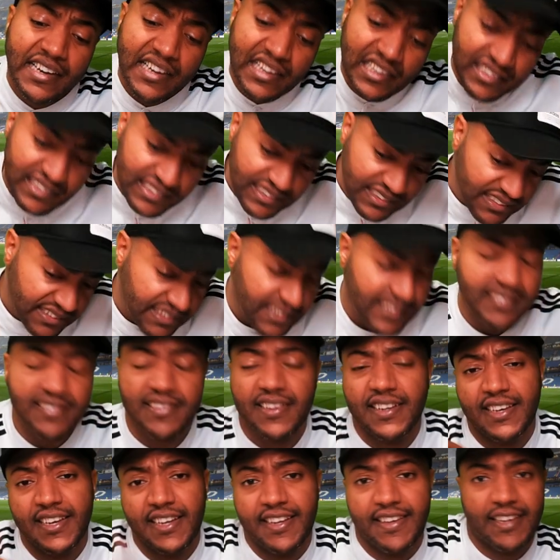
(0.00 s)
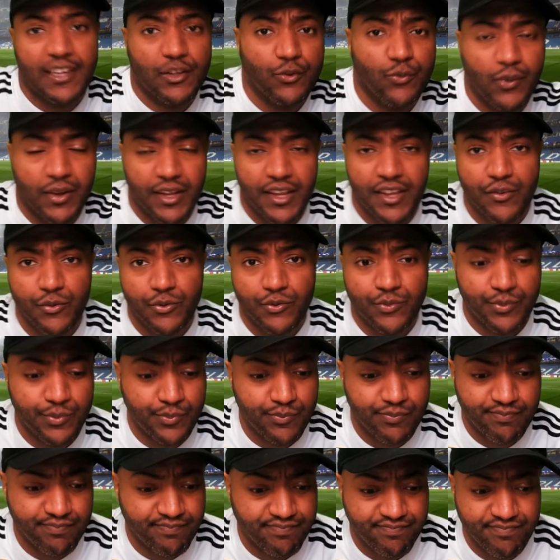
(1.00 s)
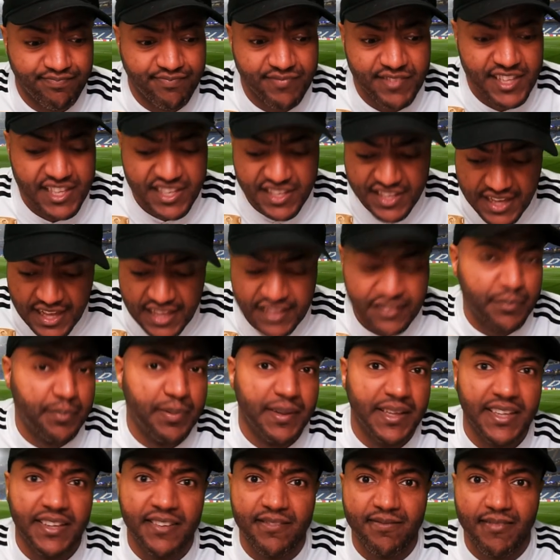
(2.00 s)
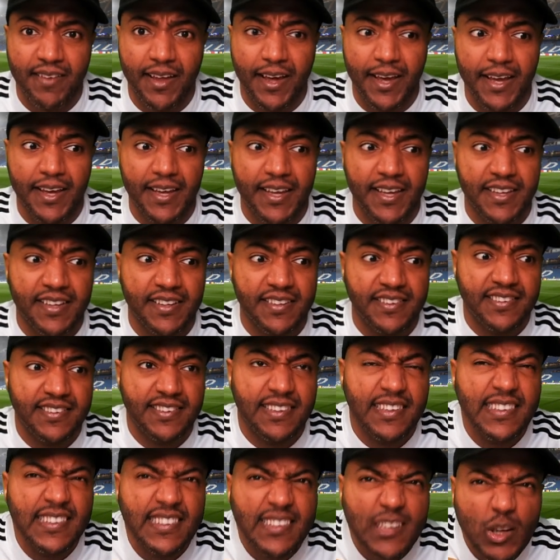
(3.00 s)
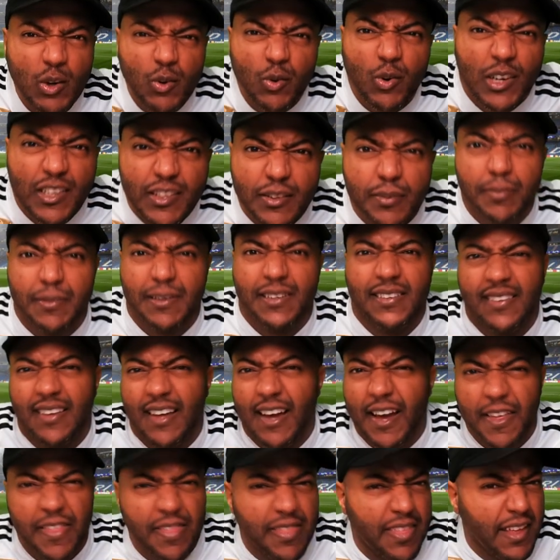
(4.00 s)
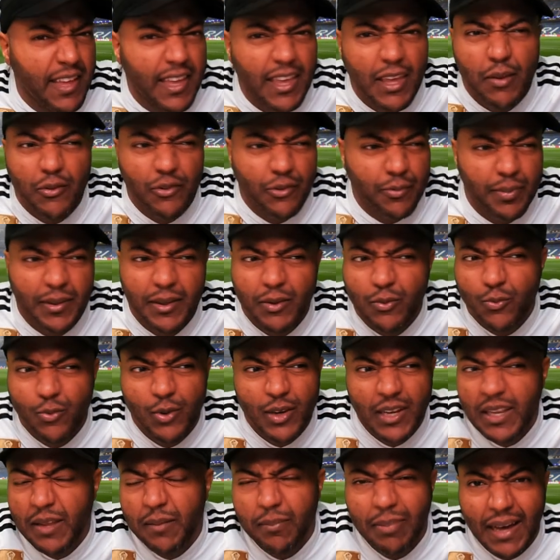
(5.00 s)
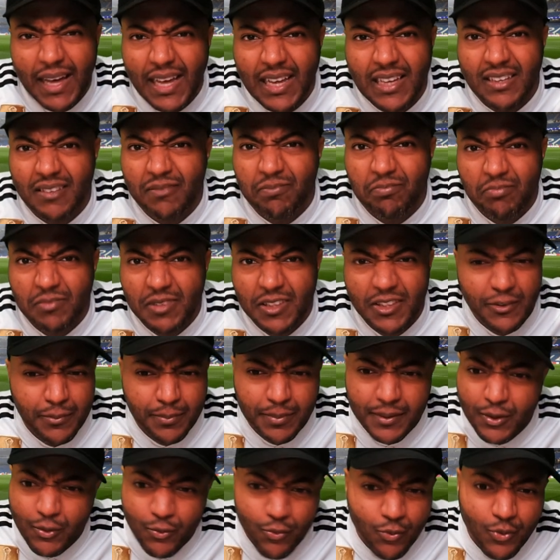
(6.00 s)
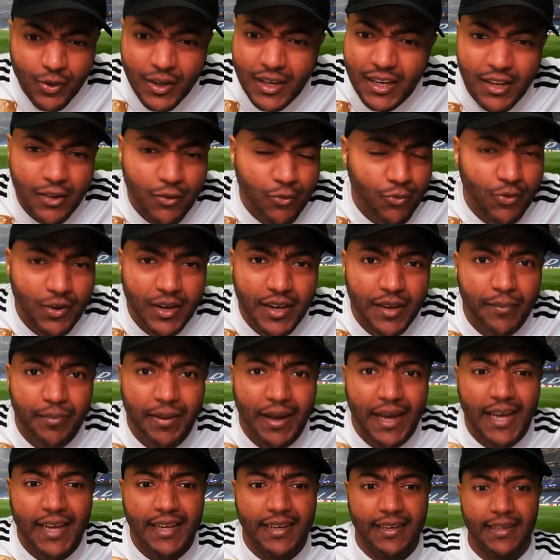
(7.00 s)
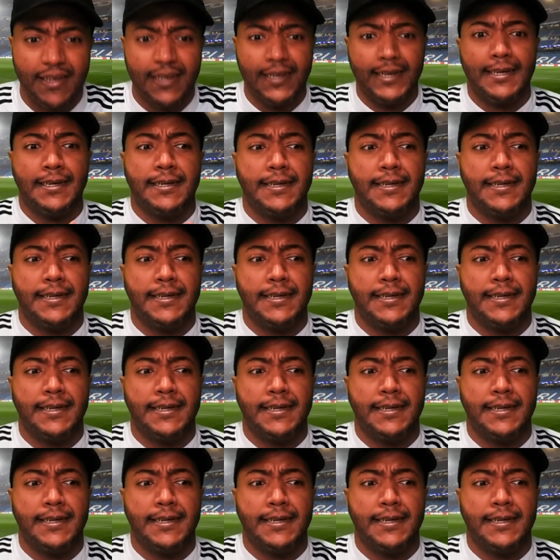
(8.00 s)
Consistently, that's what he's he has been. Like since Christmas, I think he's been really bad. He's been really, really bad.